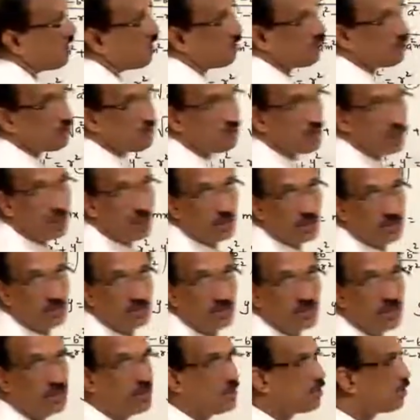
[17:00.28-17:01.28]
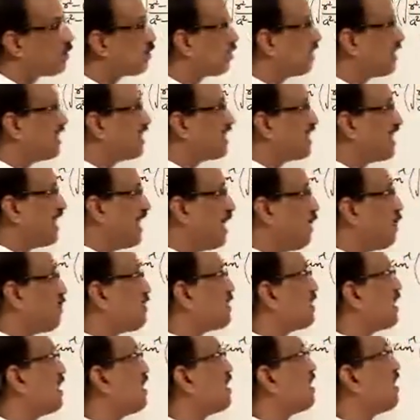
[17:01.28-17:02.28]
0. So the same
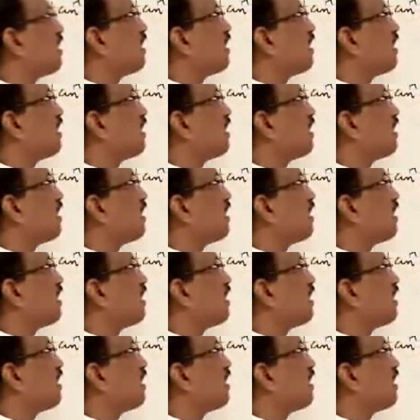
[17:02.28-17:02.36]
center you